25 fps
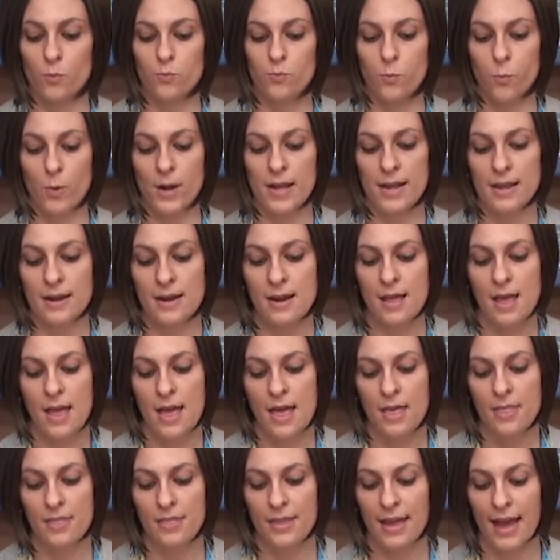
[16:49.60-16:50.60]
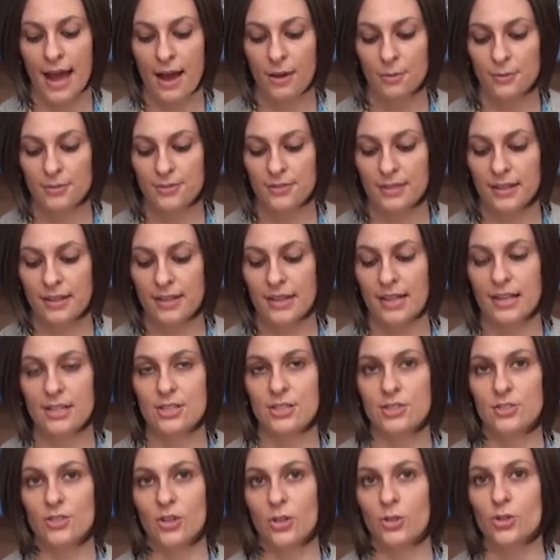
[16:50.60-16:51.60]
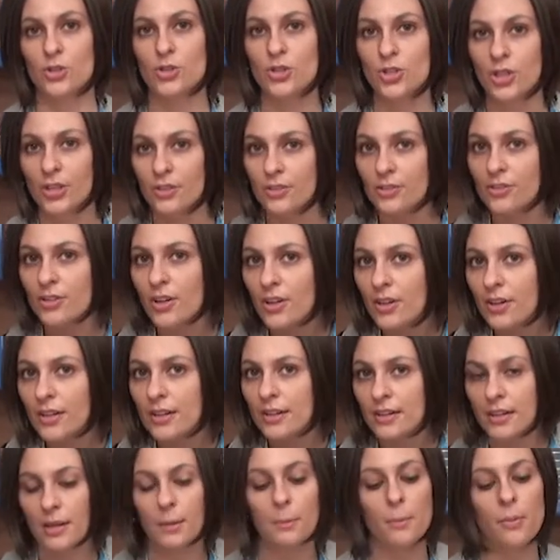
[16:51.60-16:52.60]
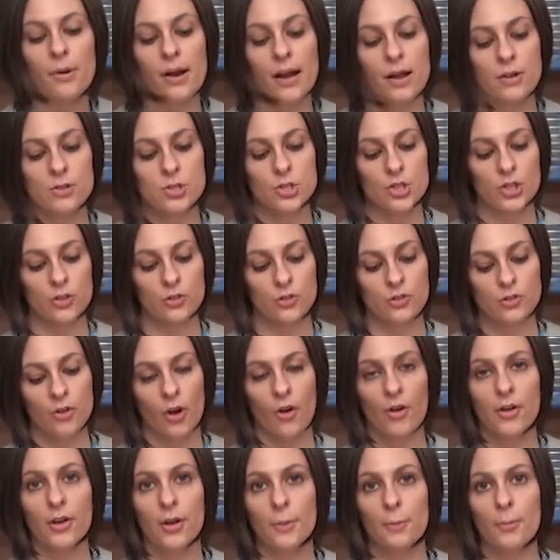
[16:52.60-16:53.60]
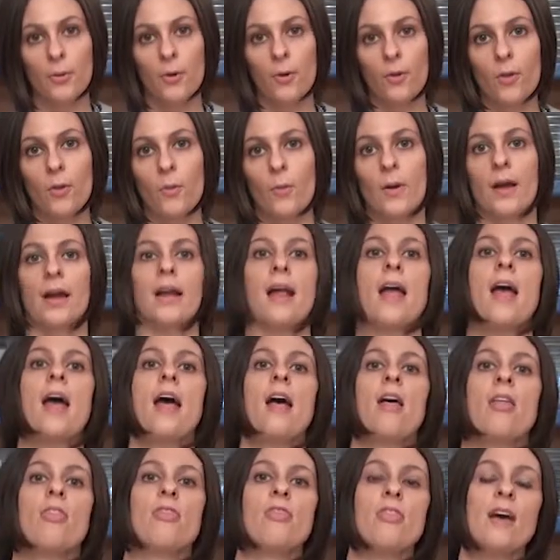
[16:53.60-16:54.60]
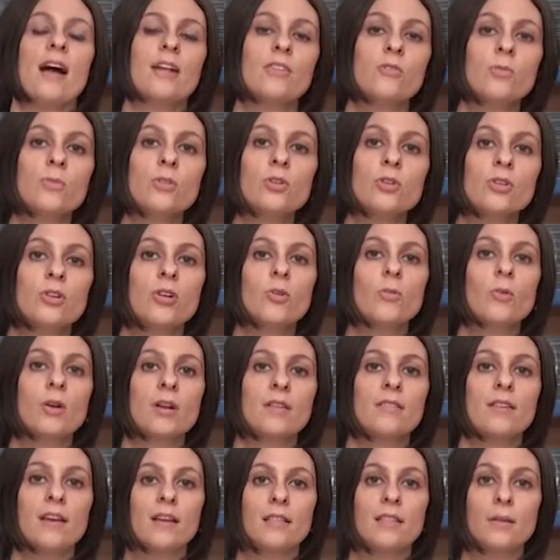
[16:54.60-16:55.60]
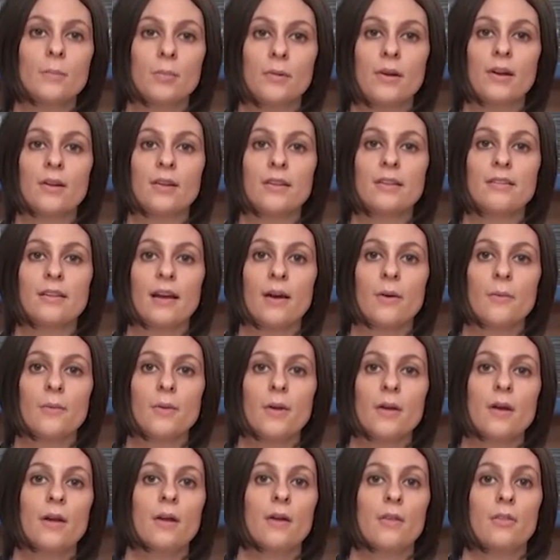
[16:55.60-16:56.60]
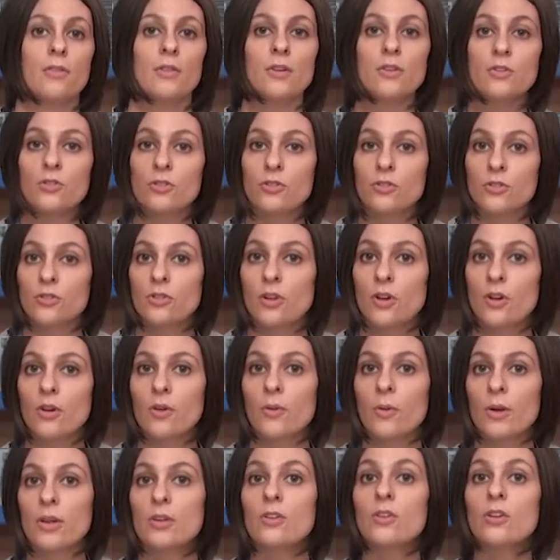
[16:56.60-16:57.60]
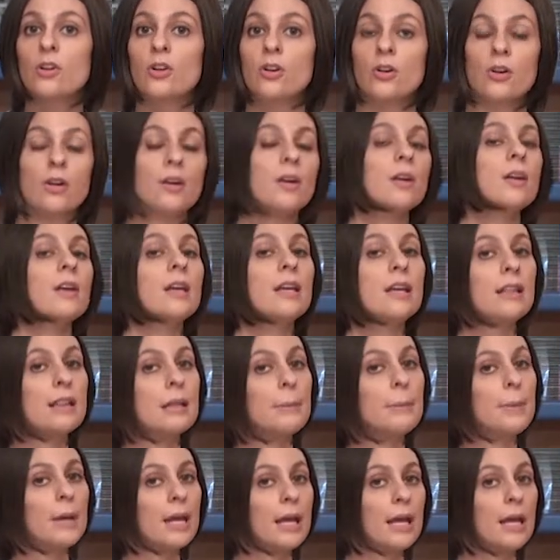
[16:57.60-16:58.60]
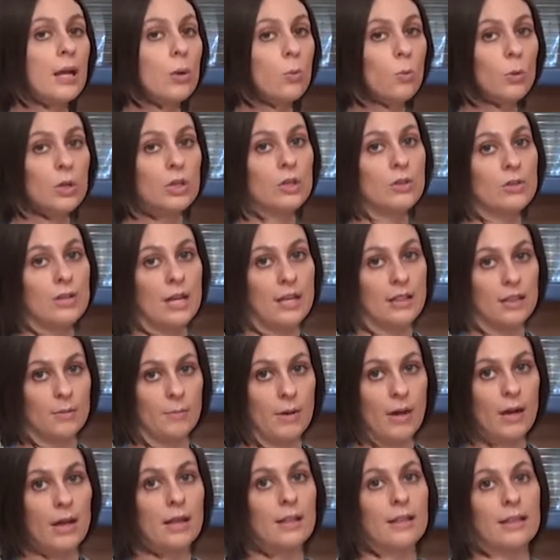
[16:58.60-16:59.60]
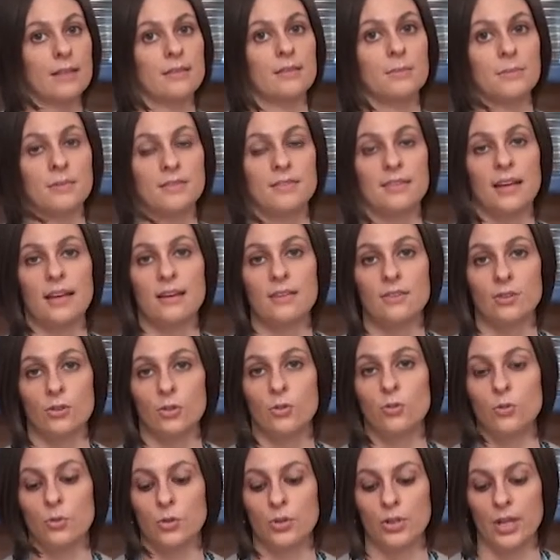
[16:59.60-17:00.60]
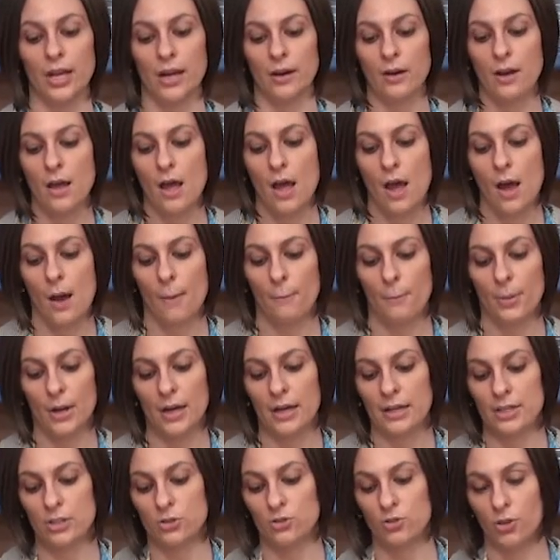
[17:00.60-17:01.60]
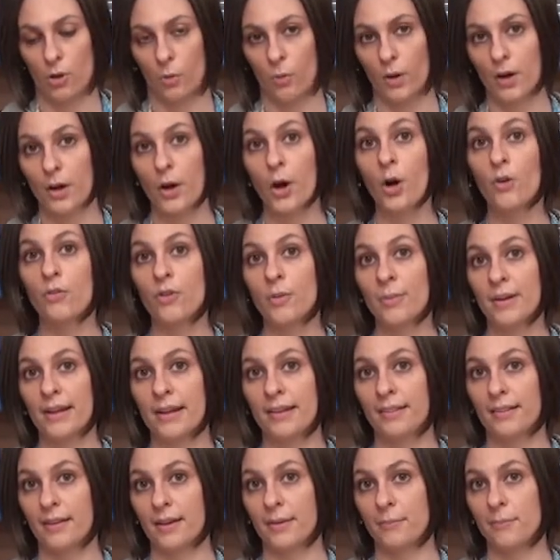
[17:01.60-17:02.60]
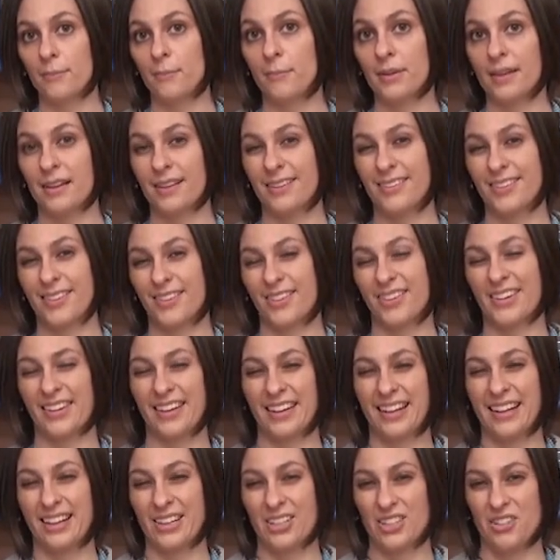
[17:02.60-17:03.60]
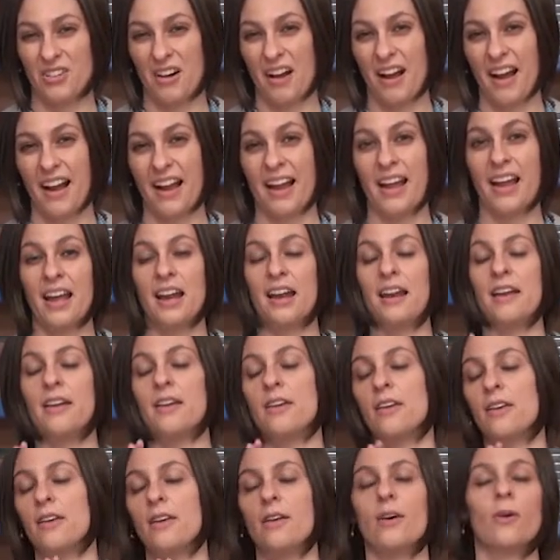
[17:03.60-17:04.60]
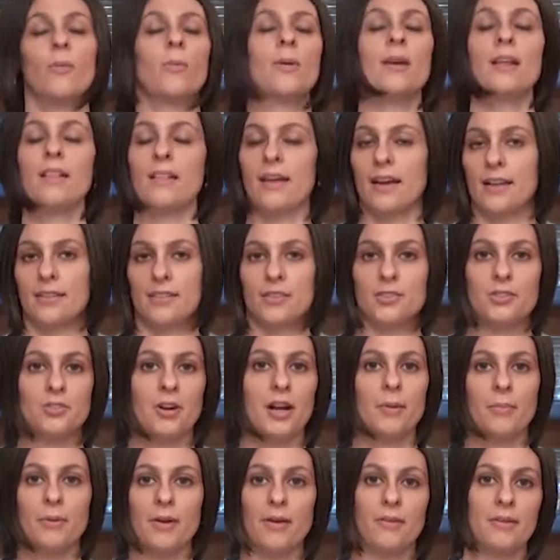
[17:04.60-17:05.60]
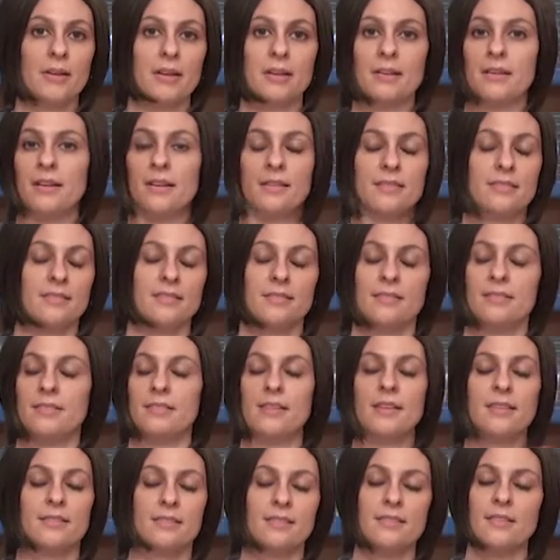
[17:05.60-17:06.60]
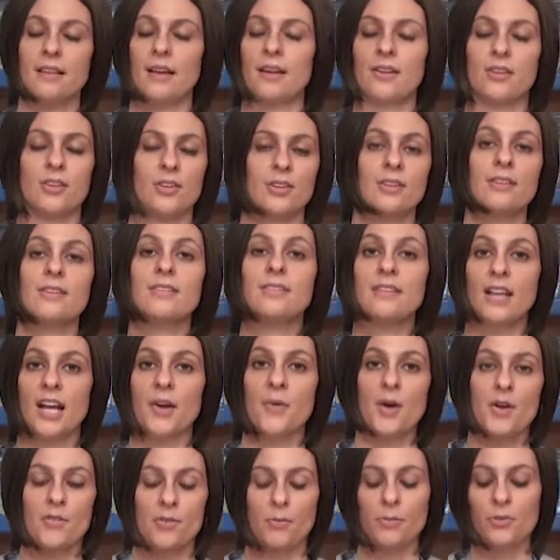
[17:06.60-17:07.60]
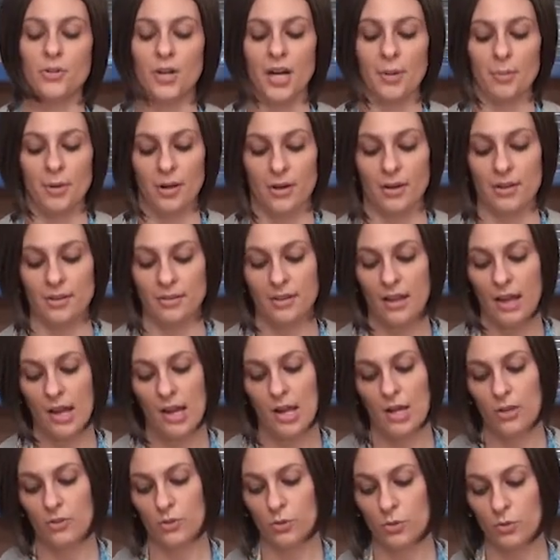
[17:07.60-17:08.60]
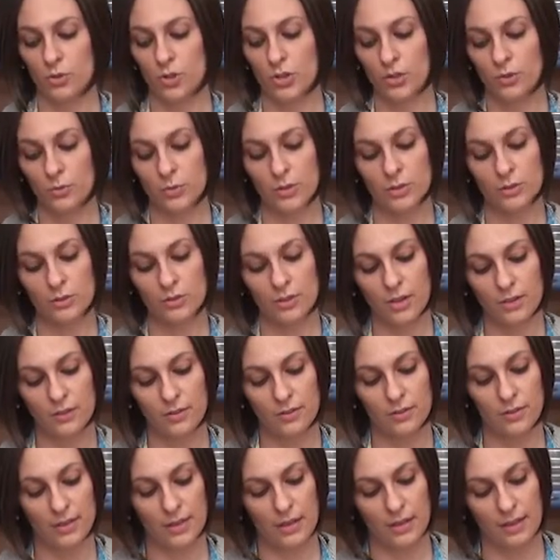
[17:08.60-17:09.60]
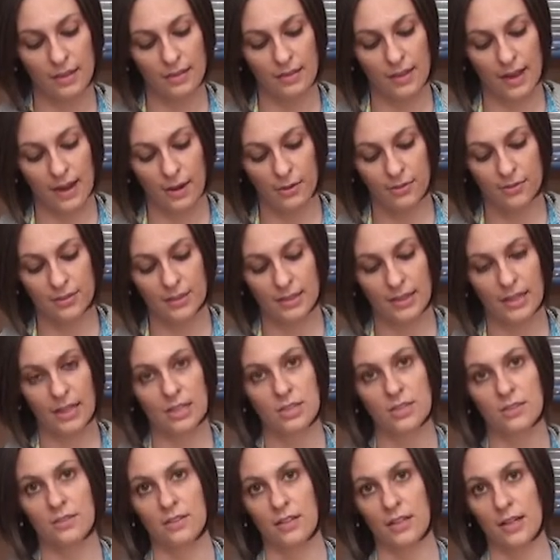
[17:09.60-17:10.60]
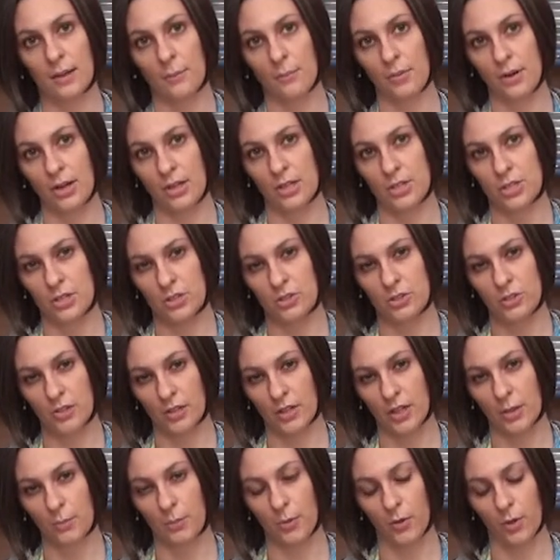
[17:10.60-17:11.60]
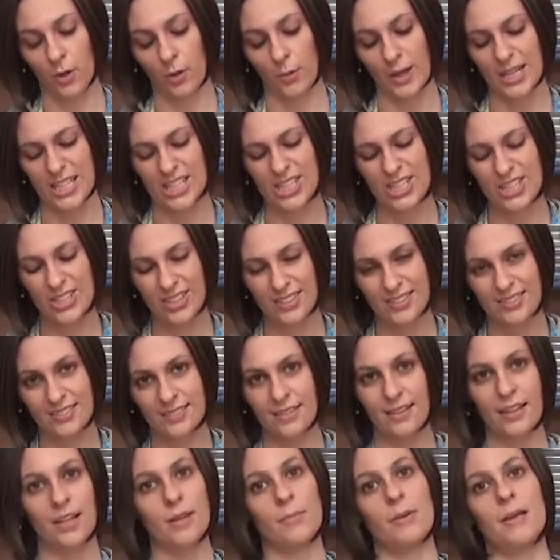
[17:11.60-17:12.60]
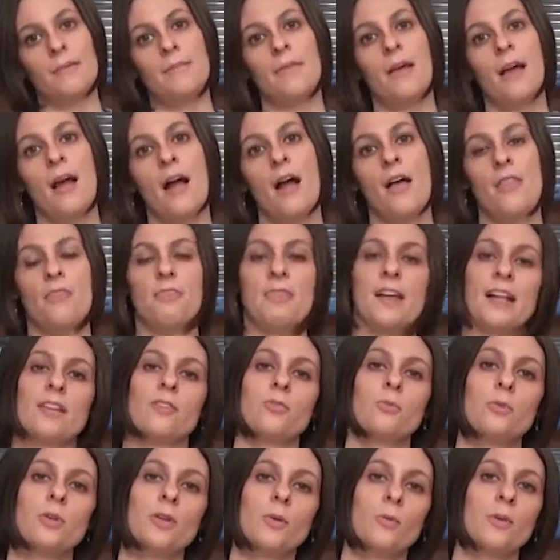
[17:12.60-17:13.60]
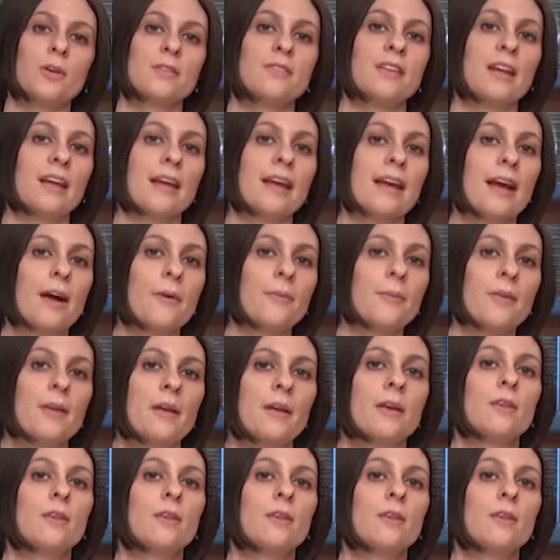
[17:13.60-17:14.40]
When the outside edges are just starting to get brown, just starting to pull away, that's when you're going to want to take the brownies out. These are still going to cook in the pan when you take them out and let them set to cool down, but you don't want to overbake them because then they're going to get dry, and nobody likes a dry brownie. It's not good. Stay away from dry brownies. So just when you start to see the outside edges getting brown and just starting to pull away just a little bit, that's when you want to take it out.